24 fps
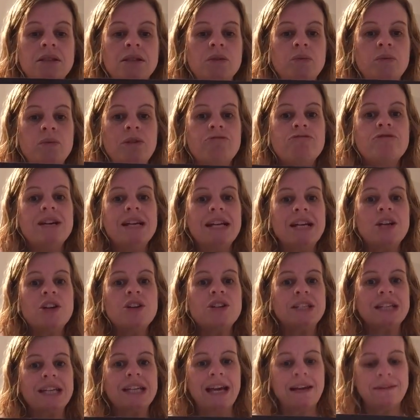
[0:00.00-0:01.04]
We're really good
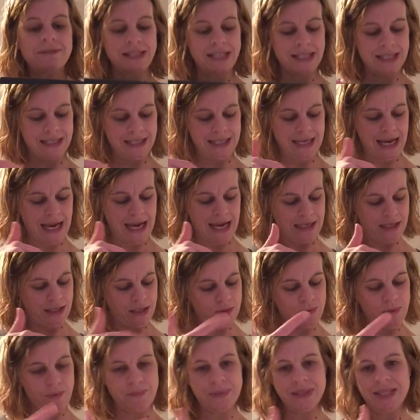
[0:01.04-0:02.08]
at counting in tens
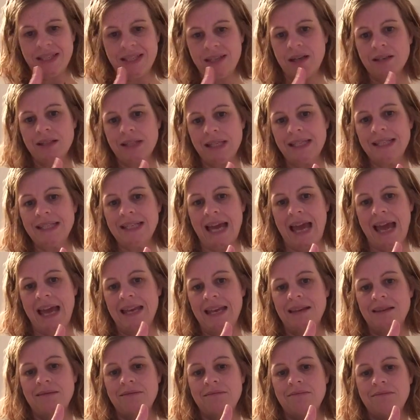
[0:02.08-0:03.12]
when we start at
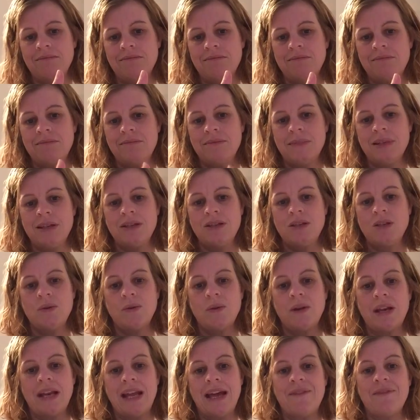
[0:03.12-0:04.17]
10. So we're
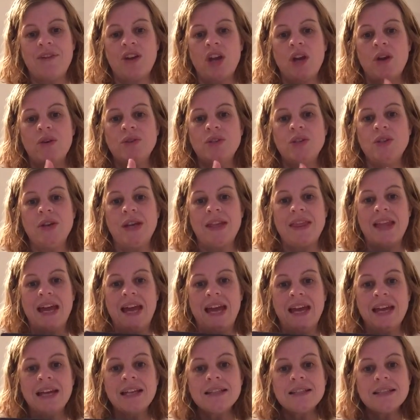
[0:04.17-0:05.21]
going to have a go at doing
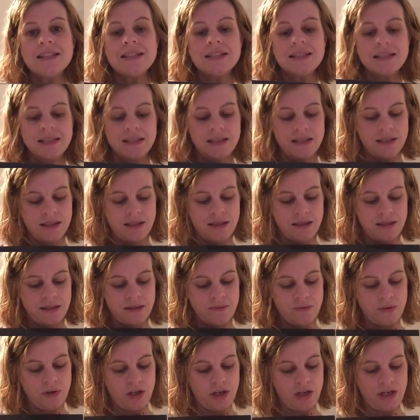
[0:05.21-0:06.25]
that.
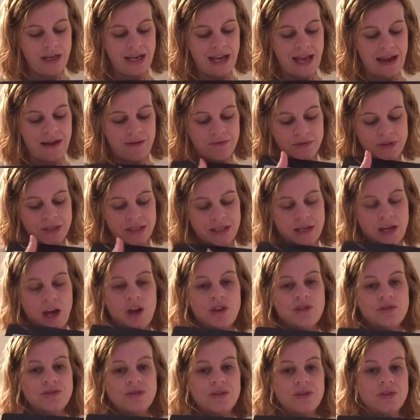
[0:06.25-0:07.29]
We're going to count
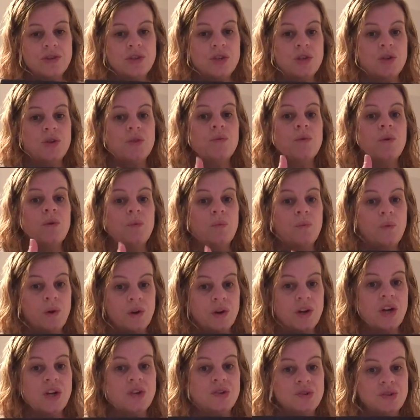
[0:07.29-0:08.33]
to
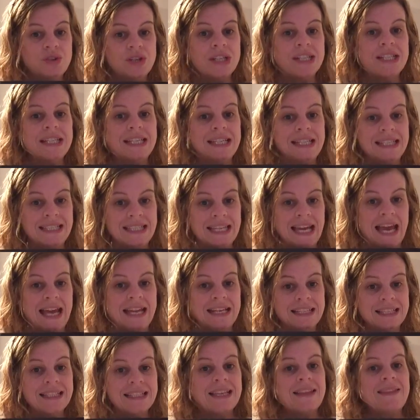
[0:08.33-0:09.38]
100 in
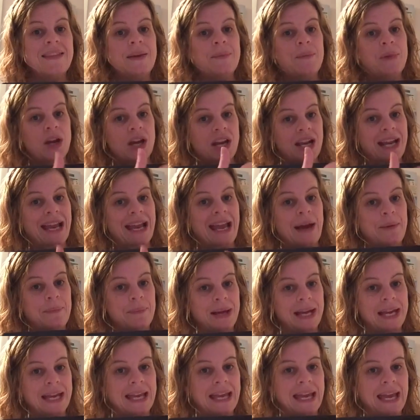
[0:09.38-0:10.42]
tens, and then we're going to count
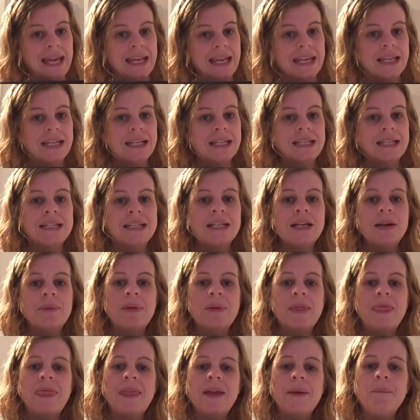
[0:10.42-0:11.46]
back again.
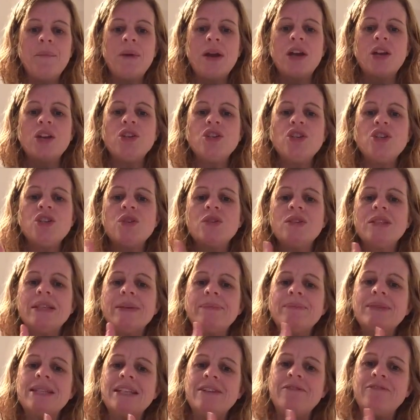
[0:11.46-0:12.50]
But then we're going to choose
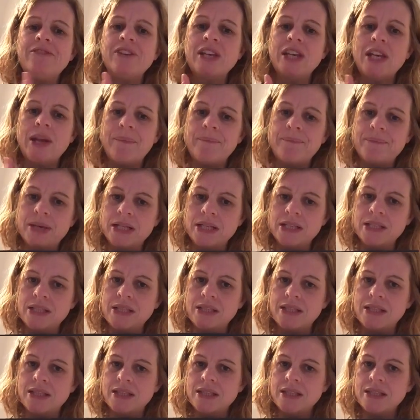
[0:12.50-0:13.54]
some different
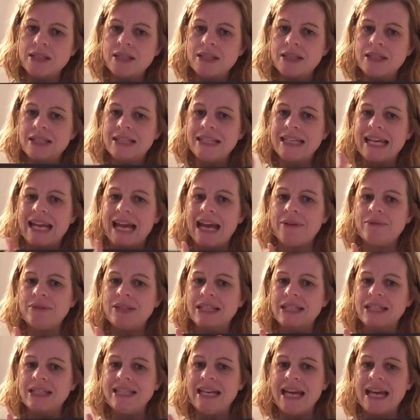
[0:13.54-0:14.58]
numbers to count
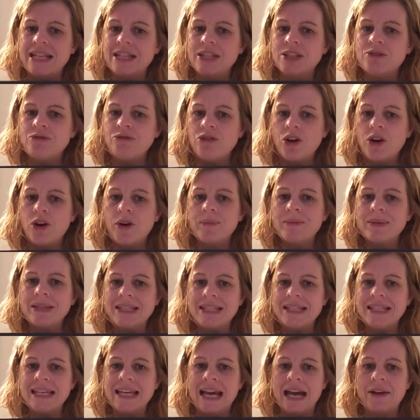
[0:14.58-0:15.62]
in tens from and
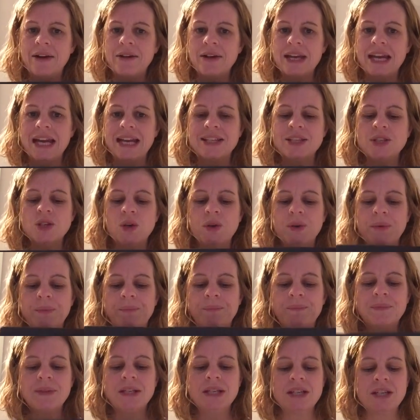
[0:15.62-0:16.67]
see how you get on.
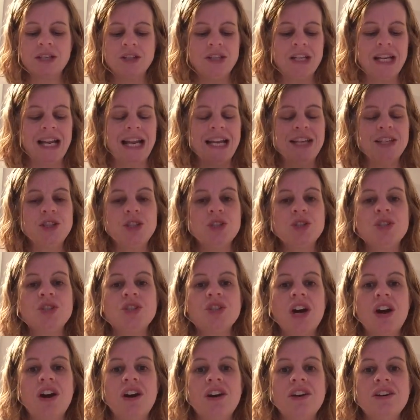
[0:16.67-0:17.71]
So let's just
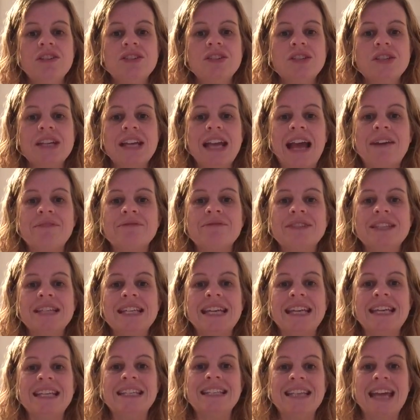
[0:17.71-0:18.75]
start counting
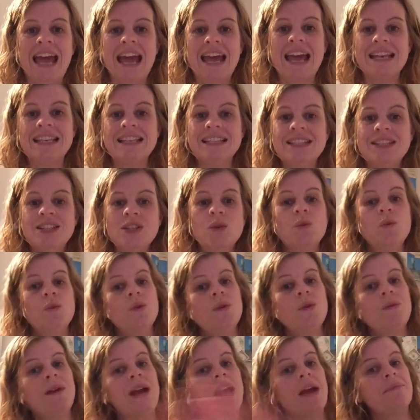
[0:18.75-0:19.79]
in tens all
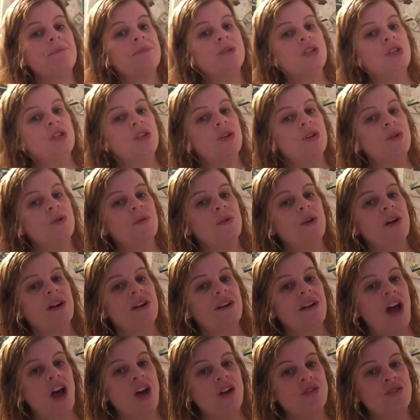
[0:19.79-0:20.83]
the way up to
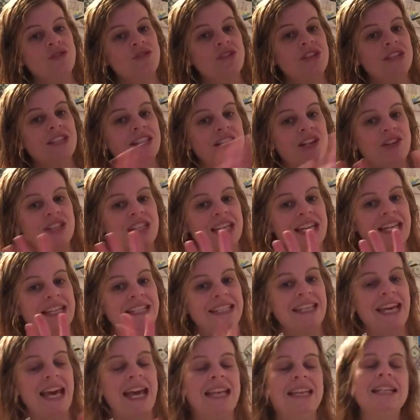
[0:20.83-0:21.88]
100, starting at
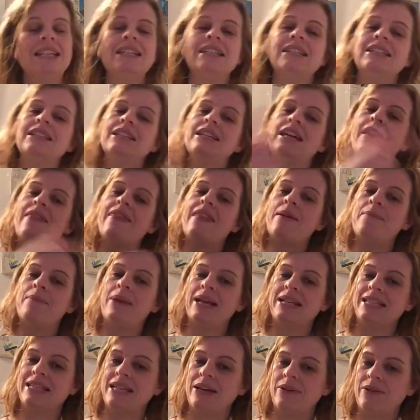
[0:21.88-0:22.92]
10 and then
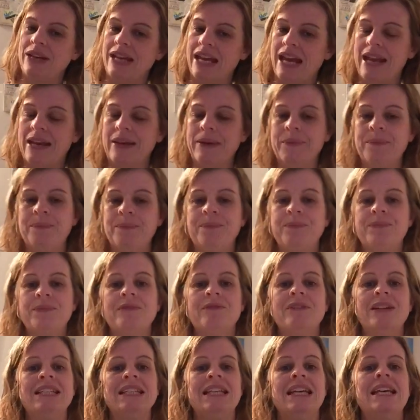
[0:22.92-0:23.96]
back down again.
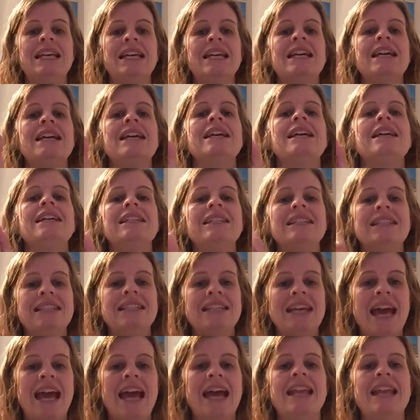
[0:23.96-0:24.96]
Ready? 10,